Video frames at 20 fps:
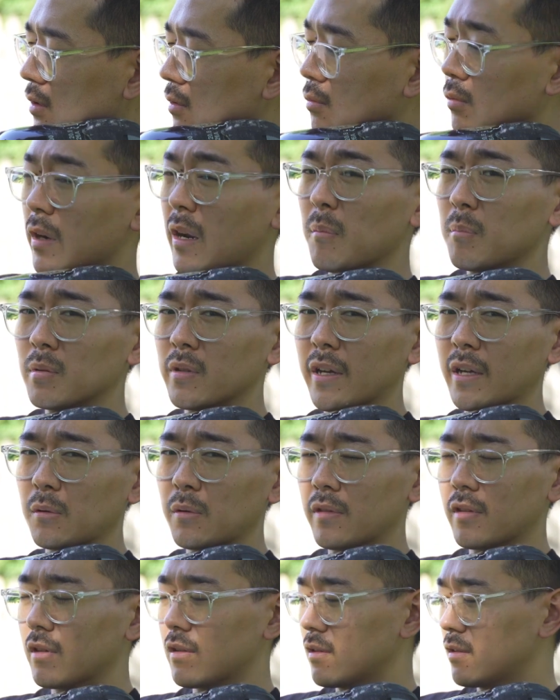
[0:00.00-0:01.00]
when I'm playing
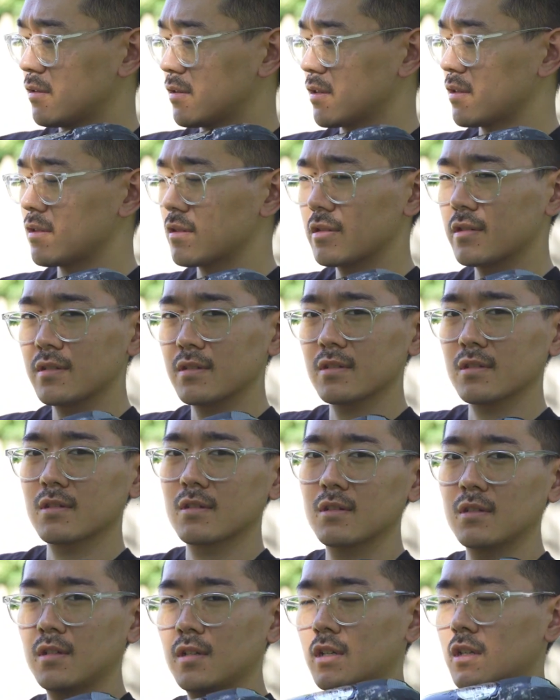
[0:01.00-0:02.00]
with it, since
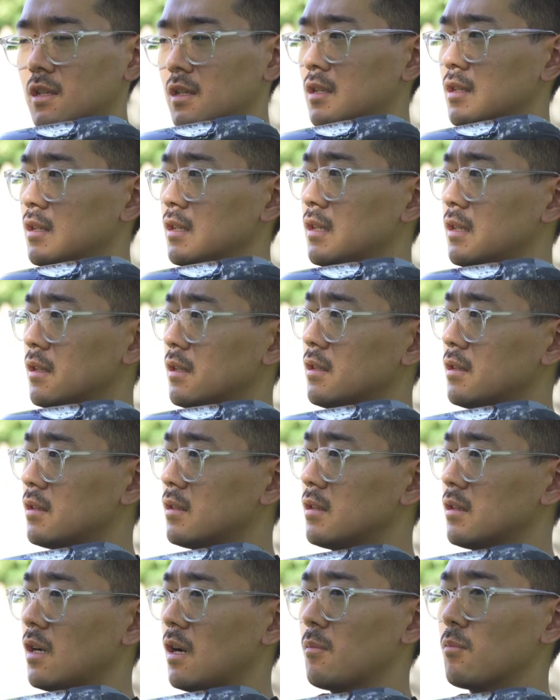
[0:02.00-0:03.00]

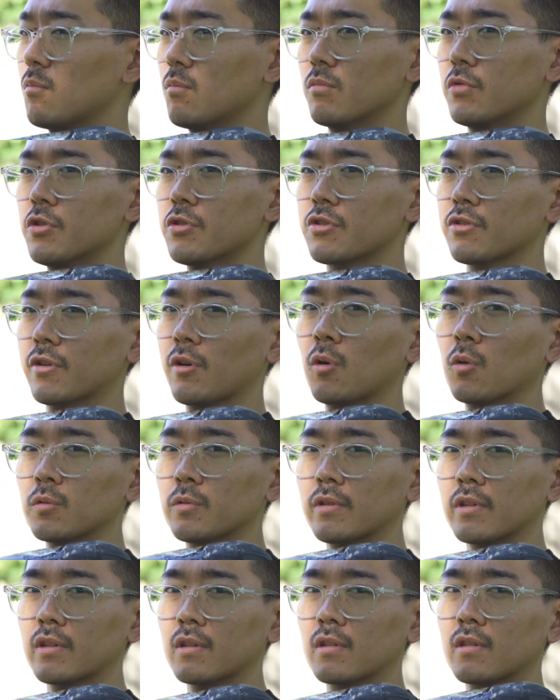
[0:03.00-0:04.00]
I'm usually
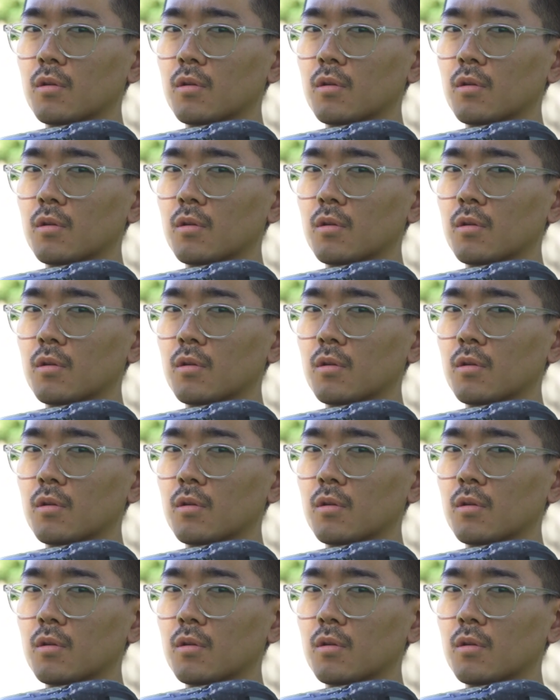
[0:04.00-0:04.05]
holding